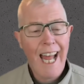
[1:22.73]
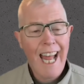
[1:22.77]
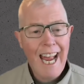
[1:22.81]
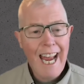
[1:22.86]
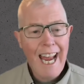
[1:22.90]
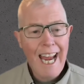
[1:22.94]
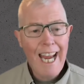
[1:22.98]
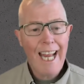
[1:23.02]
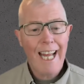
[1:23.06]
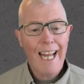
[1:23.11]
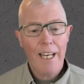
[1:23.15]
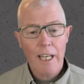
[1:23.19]

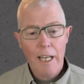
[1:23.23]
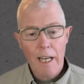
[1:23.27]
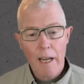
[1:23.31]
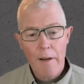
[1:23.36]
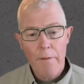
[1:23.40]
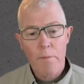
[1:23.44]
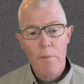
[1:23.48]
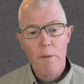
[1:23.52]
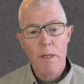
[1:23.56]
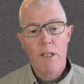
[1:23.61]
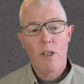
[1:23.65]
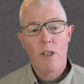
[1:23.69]
And
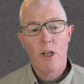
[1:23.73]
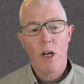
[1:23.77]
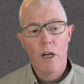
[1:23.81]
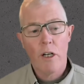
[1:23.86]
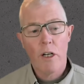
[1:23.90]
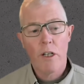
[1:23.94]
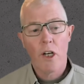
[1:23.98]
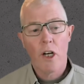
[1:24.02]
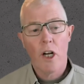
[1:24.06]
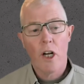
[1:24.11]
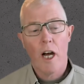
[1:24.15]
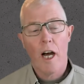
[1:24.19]
if we
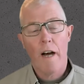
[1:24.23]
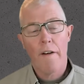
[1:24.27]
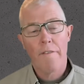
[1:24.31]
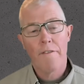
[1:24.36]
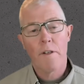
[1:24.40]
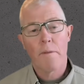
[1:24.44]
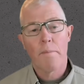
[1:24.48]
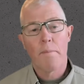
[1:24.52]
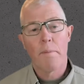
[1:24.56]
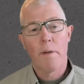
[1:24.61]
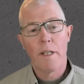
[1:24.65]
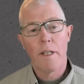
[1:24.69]
turn it off
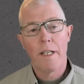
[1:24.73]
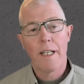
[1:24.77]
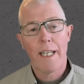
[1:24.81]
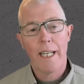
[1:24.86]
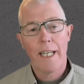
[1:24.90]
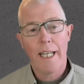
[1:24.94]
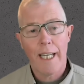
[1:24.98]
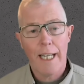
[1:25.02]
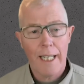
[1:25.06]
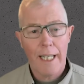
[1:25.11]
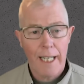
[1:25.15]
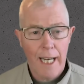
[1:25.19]
to put it
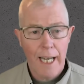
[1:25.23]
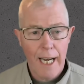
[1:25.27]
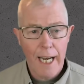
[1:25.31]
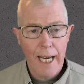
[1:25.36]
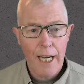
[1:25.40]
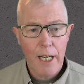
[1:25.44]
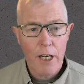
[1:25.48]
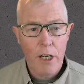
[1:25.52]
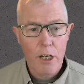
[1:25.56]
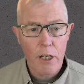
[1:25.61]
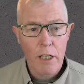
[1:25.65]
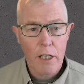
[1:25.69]
in
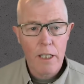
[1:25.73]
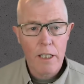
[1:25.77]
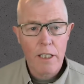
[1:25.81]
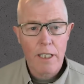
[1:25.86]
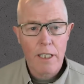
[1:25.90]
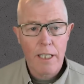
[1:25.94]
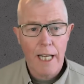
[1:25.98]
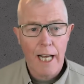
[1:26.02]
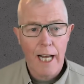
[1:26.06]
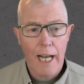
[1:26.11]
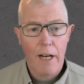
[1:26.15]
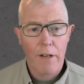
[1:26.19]
a good,
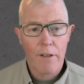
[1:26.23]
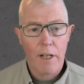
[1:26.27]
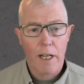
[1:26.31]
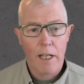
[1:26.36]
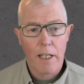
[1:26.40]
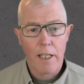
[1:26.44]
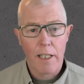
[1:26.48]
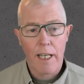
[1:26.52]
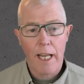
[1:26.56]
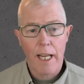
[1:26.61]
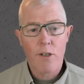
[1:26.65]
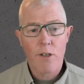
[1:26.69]
sound,
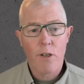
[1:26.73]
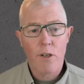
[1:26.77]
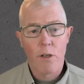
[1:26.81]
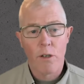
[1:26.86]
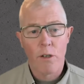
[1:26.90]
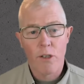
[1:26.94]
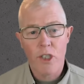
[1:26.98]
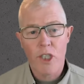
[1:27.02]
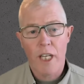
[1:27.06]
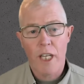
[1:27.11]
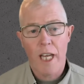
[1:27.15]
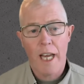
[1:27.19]

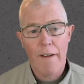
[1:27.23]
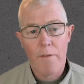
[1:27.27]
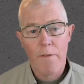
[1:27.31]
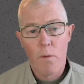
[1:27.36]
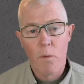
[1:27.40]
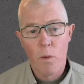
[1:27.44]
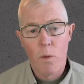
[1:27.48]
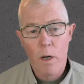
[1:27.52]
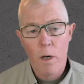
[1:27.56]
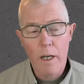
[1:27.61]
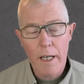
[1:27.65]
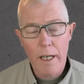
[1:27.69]
electrical safe
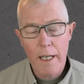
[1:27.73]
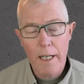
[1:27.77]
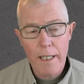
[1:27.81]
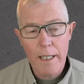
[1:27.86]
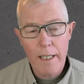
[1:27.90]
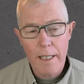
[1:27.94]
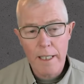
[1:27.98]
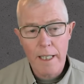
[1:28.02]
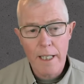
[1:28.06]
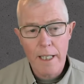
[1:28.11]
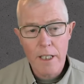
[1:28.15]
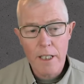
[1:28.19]
working
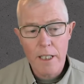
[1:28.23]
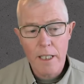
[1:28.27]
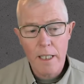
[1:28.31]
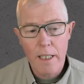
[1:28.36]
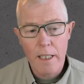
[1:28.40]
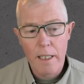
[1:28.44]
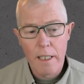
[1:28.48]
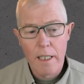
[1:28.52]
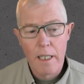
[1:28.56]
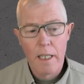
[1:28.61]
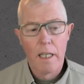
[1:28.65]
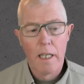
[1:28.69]

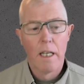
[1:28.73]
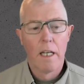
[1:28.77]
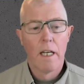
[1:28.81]
condition,